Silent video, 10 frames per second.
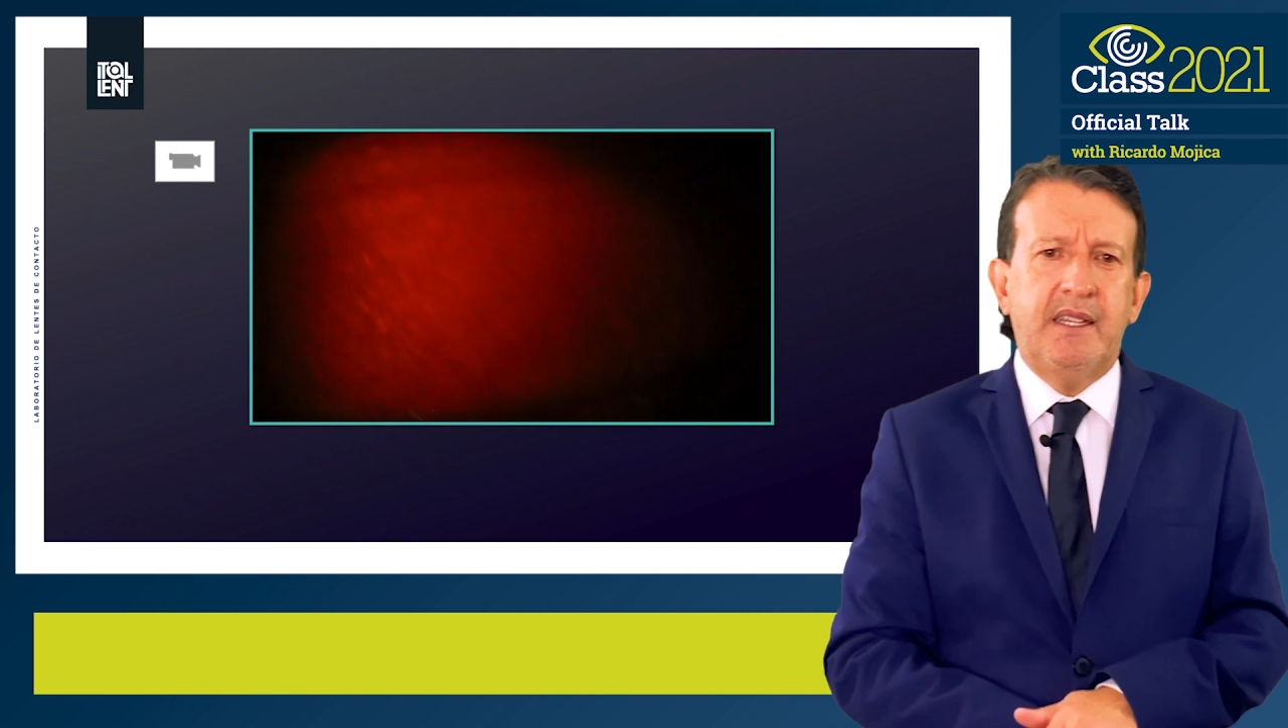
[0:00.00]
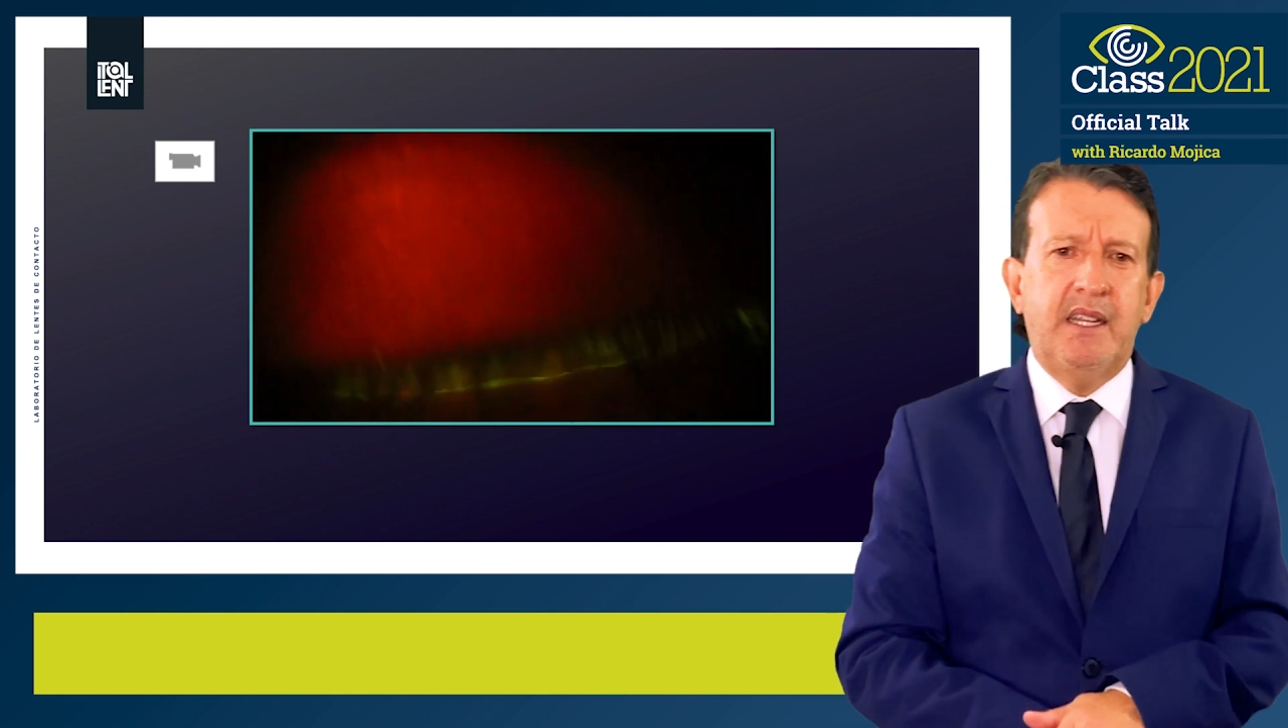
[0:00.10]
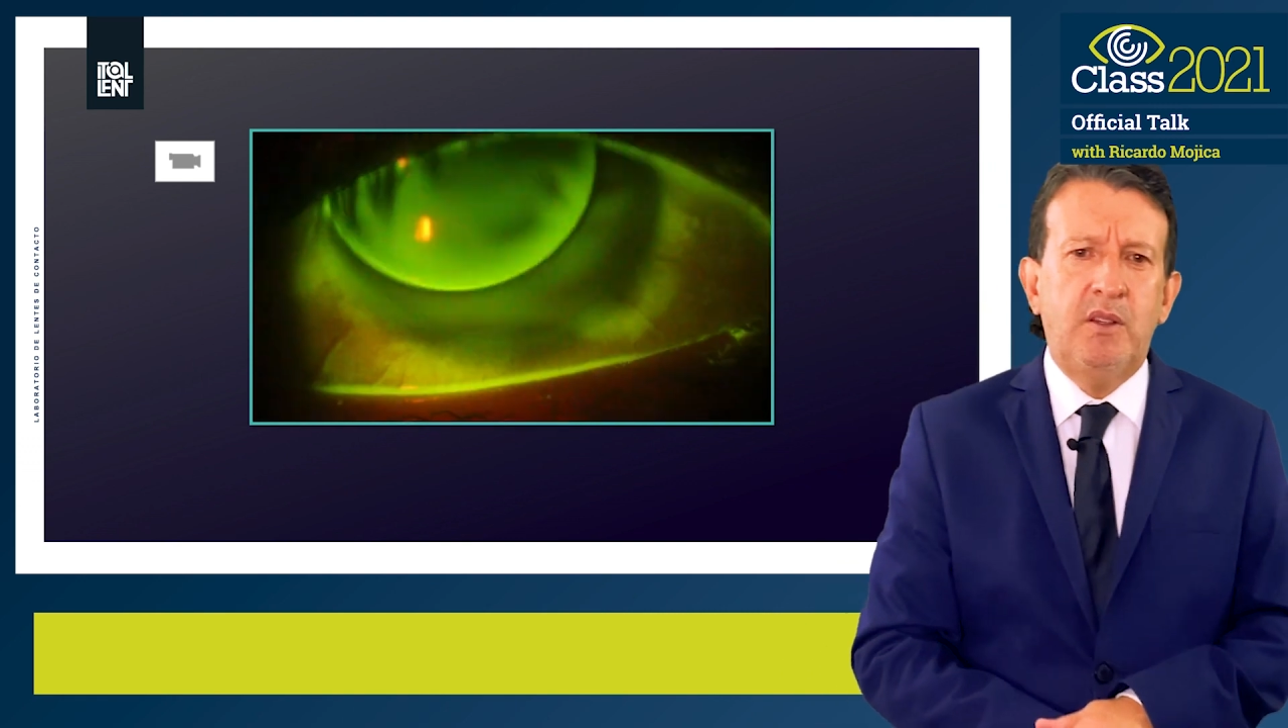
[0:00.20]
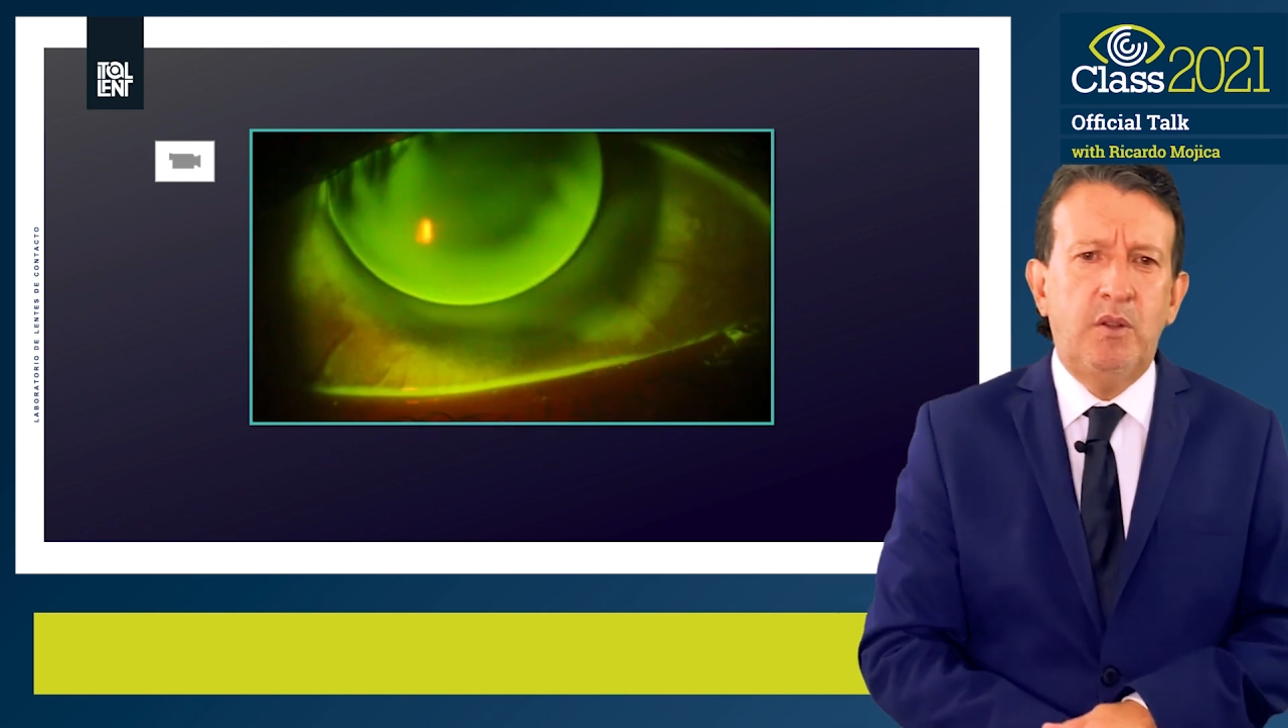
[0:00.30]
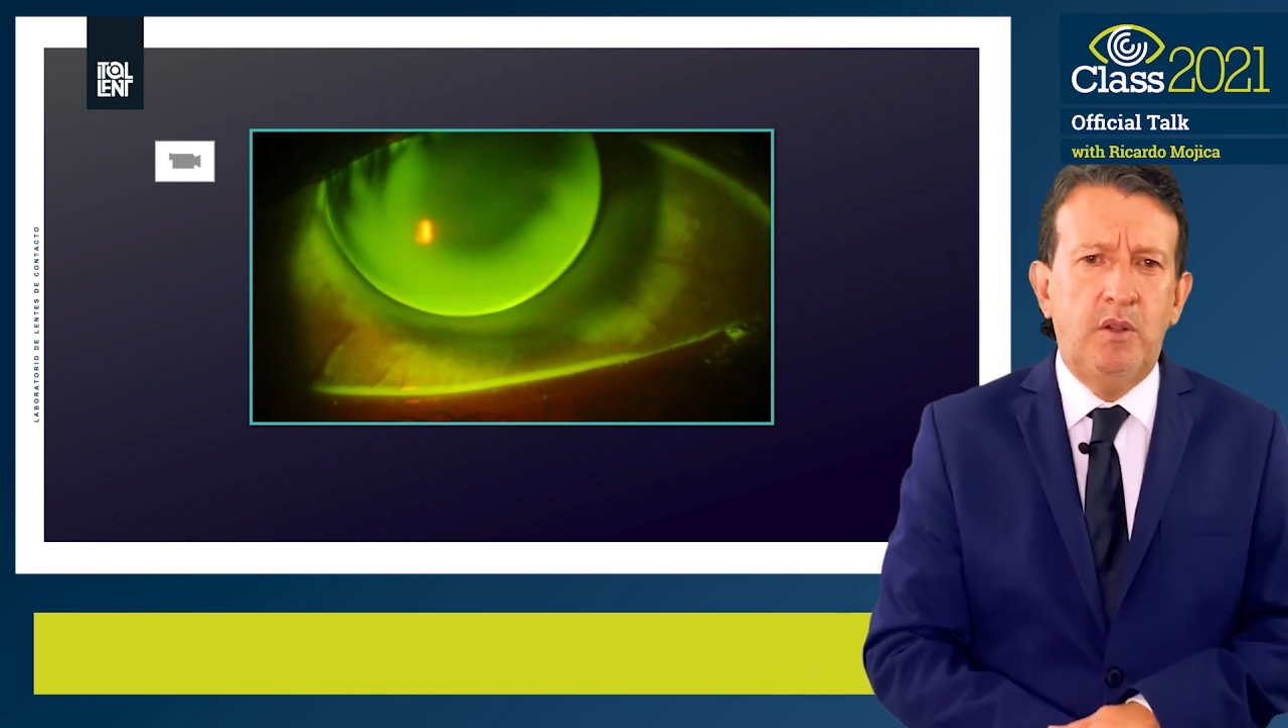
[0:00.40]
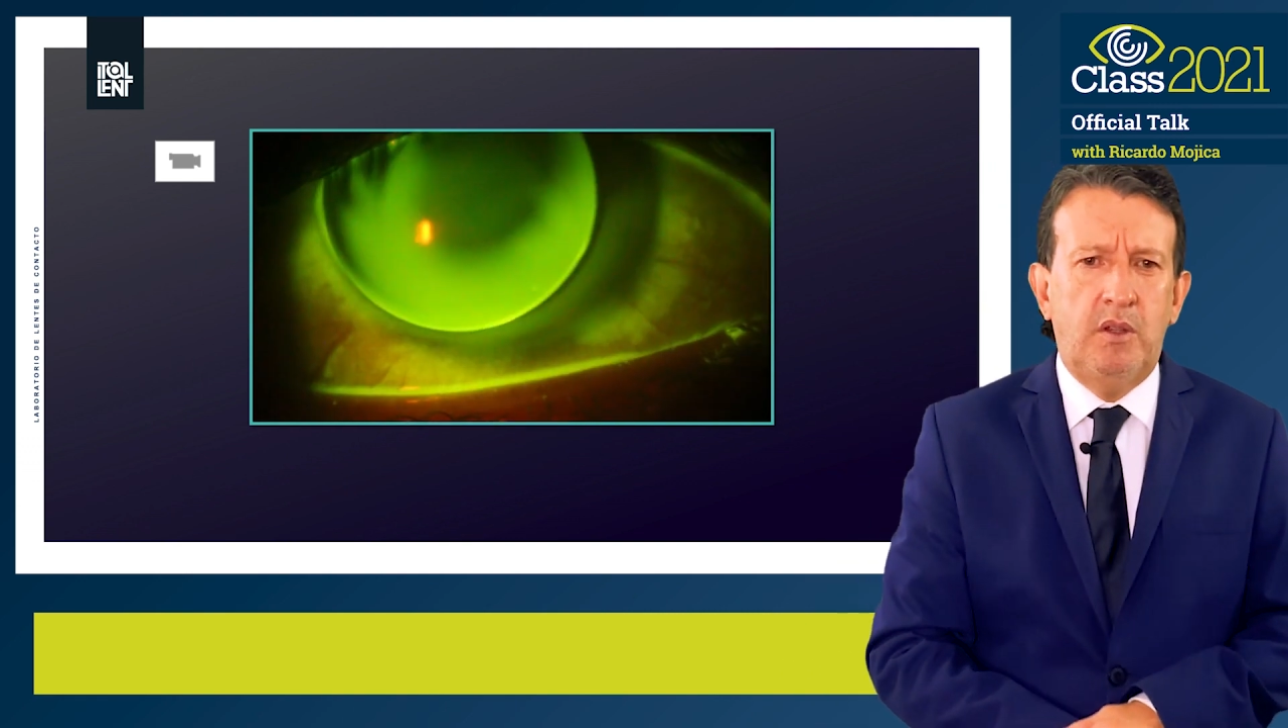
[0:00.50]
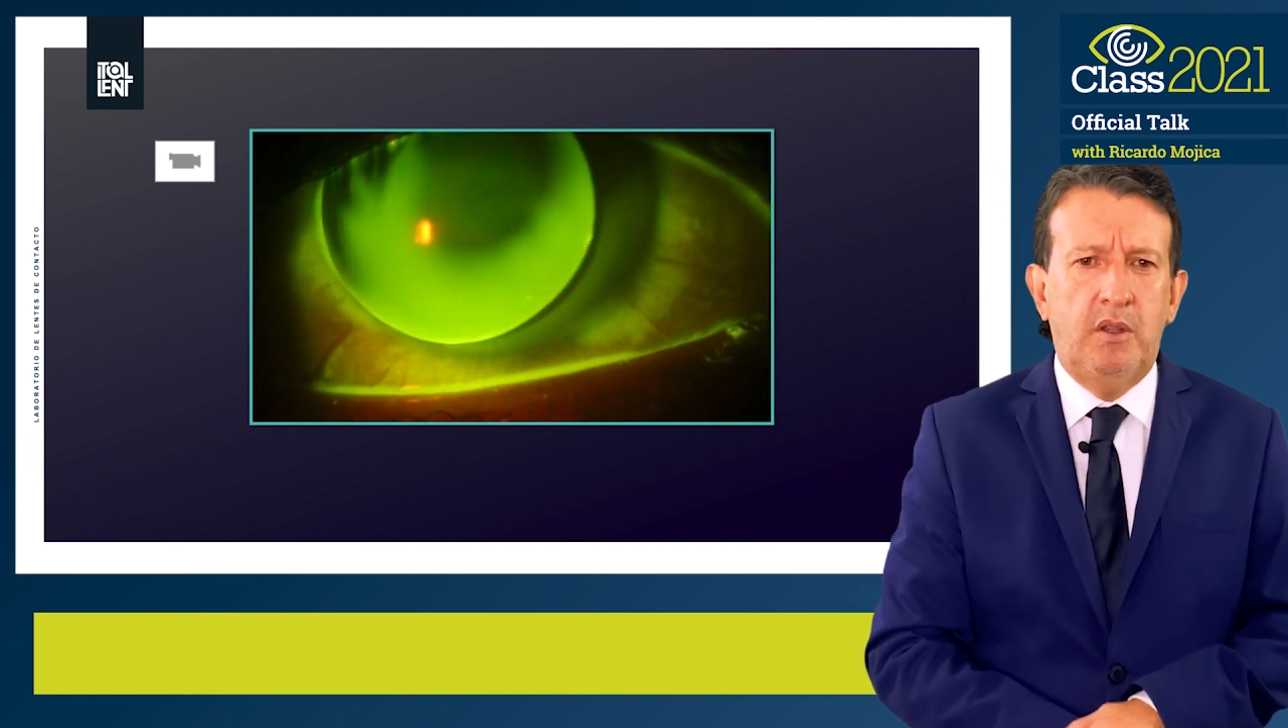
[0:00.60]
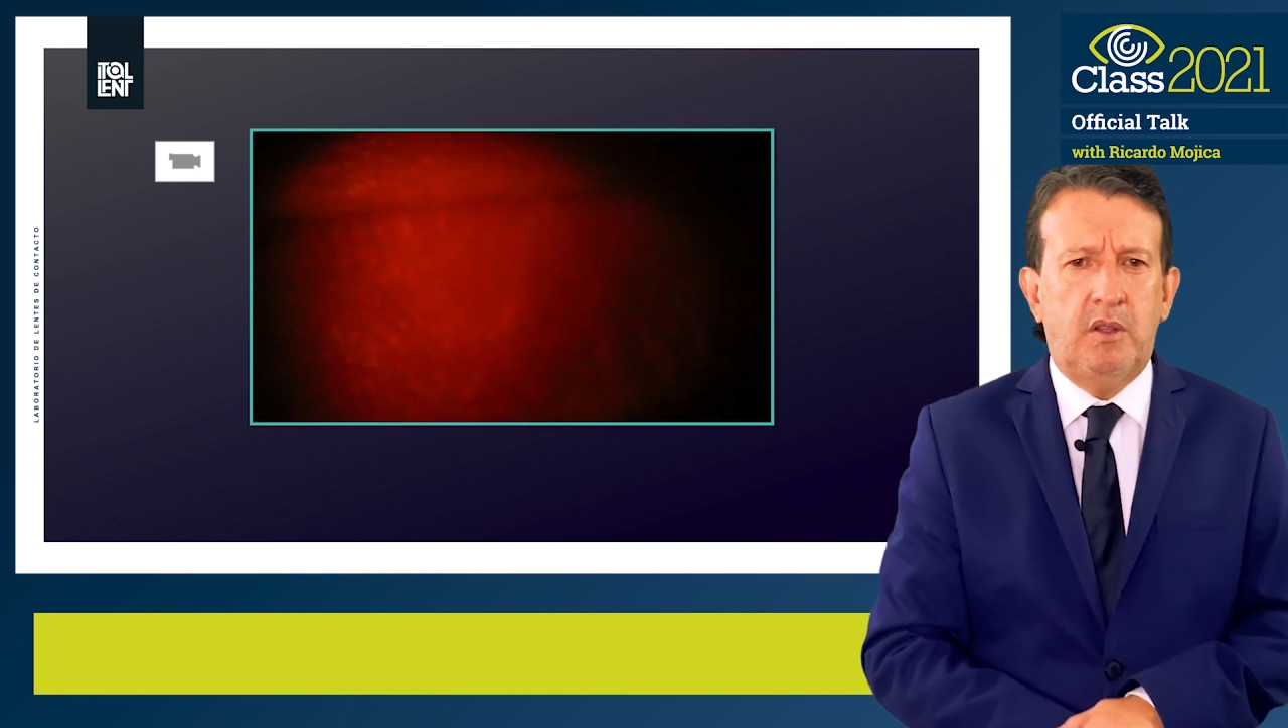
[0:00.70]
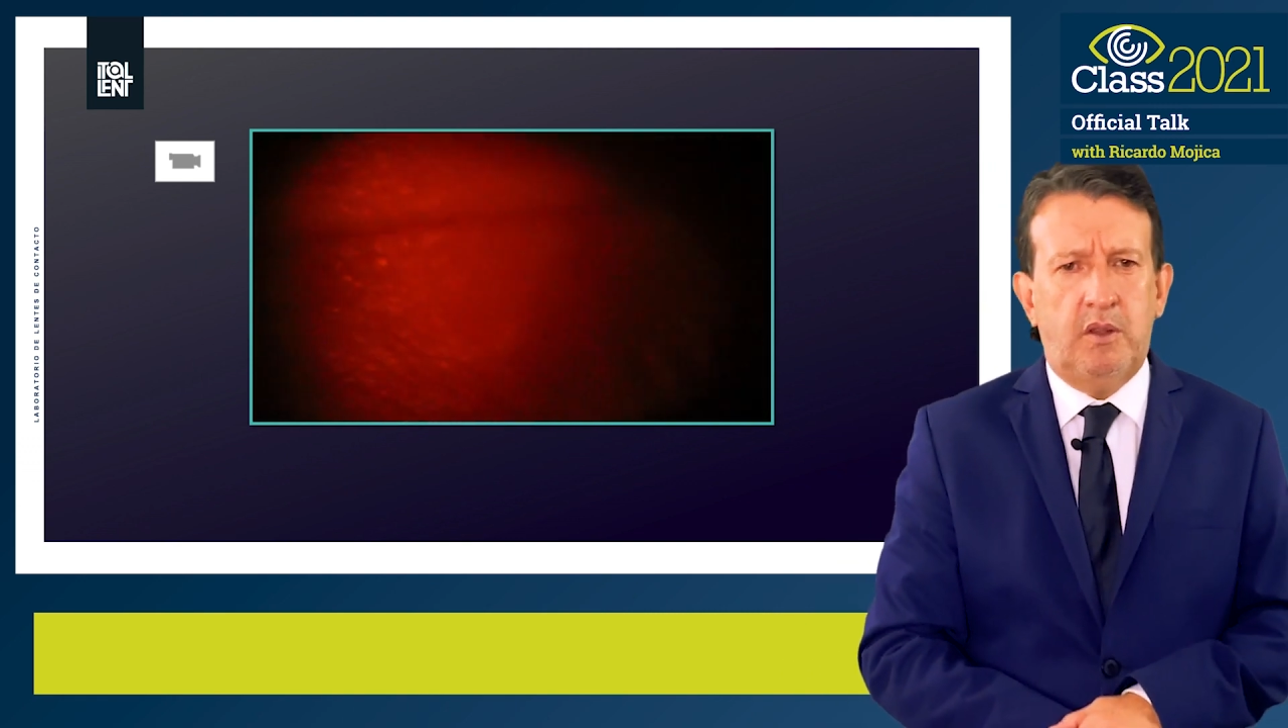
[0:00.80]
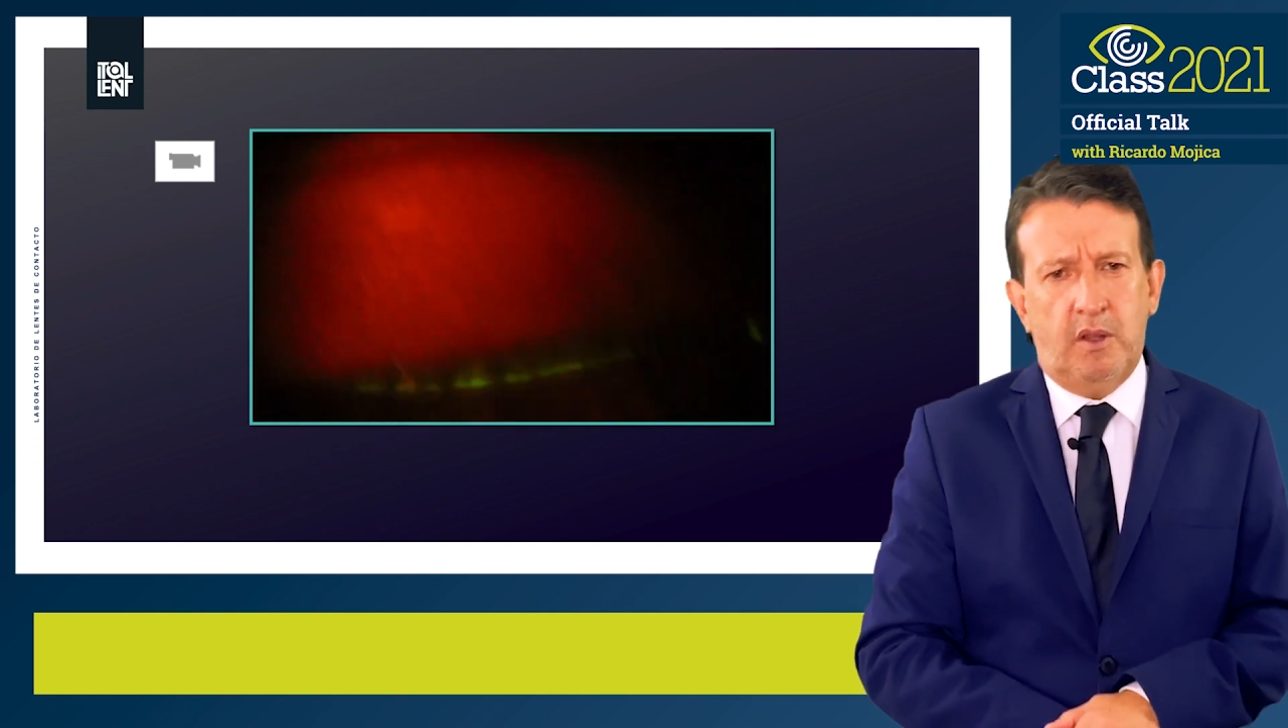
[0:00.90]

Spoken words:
to go down.